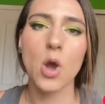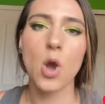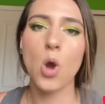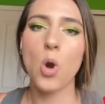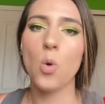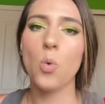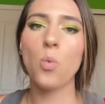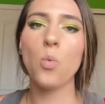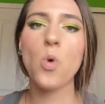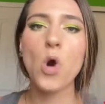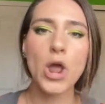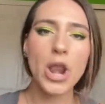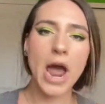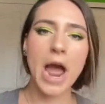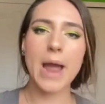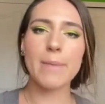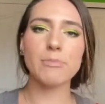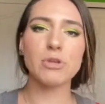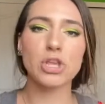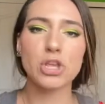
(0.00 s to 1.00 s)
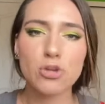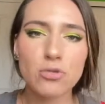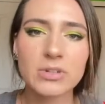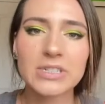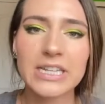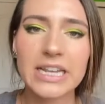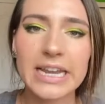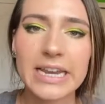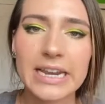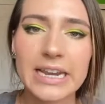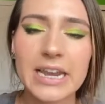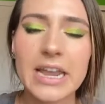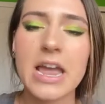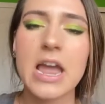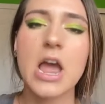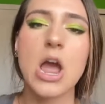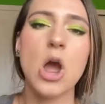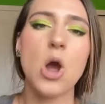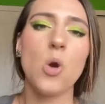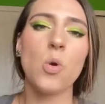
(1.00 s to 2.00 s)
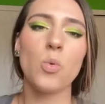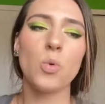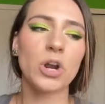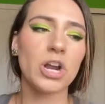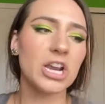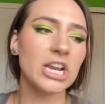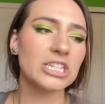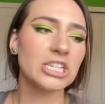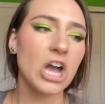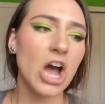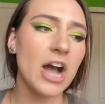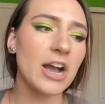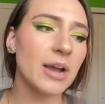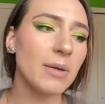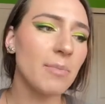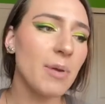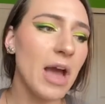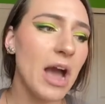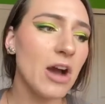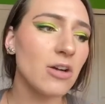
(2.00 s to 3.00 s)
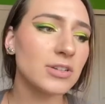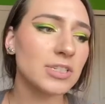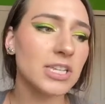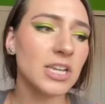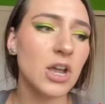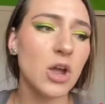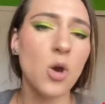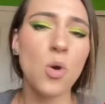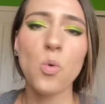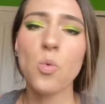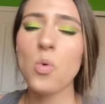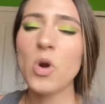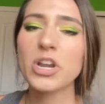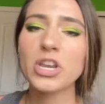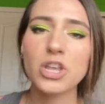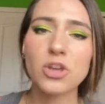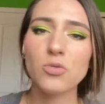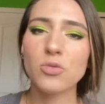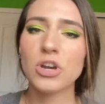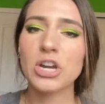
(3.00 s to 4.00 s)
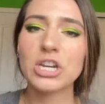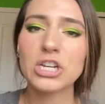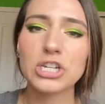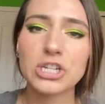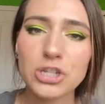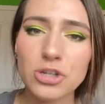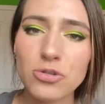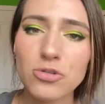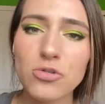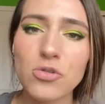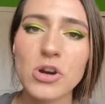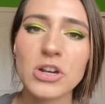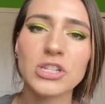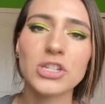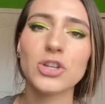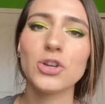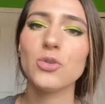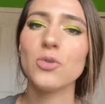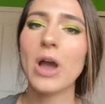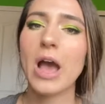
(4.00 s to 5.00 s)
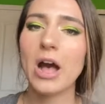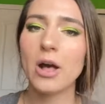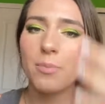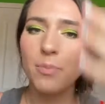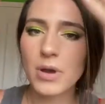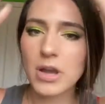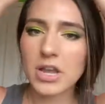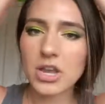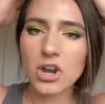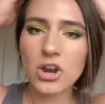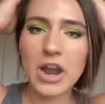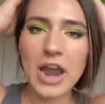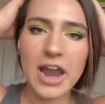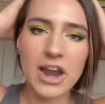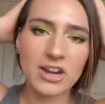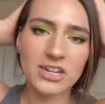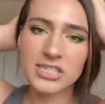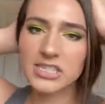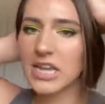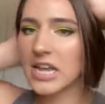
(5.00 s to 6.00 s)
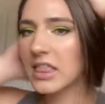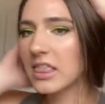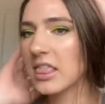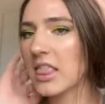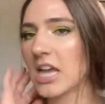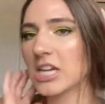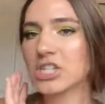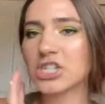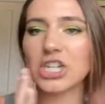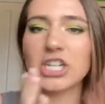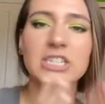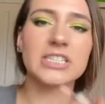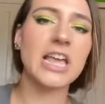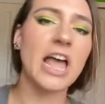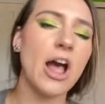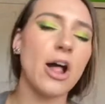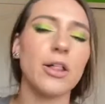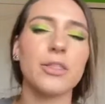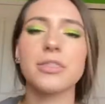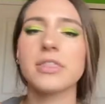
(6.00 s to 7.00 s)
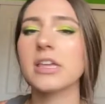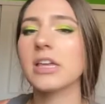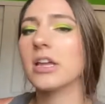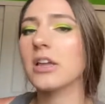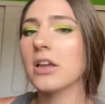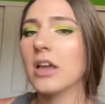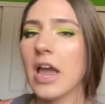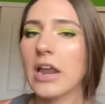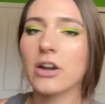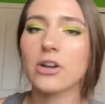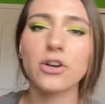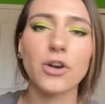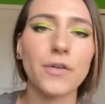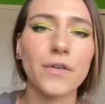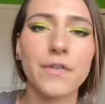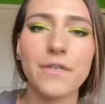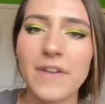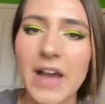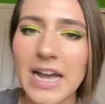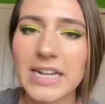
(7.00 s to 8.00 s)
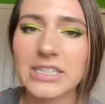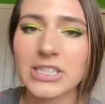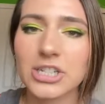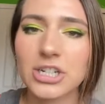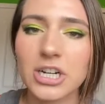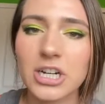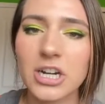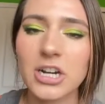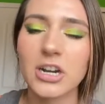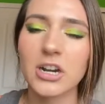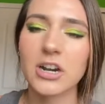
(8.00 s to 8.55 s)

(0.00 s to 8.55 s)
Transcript: what I'm using. We're going to talk about what you can do to help your hair stay luscious, healthy, and grow faster,